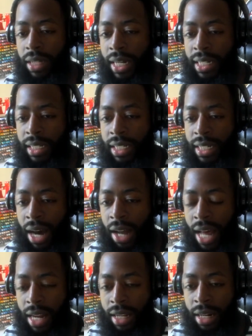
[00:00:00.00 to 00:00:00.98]
That's just how a
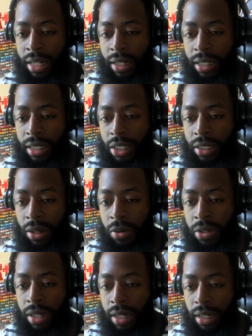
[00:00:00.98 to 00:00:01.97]
lot of their
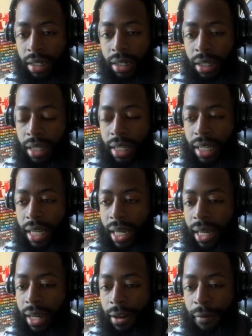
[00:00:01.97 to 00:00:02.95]
shows look.
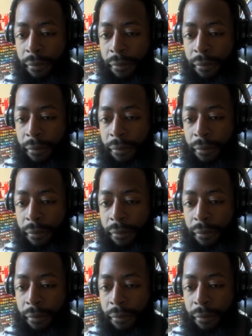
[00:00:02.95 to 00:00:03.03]
And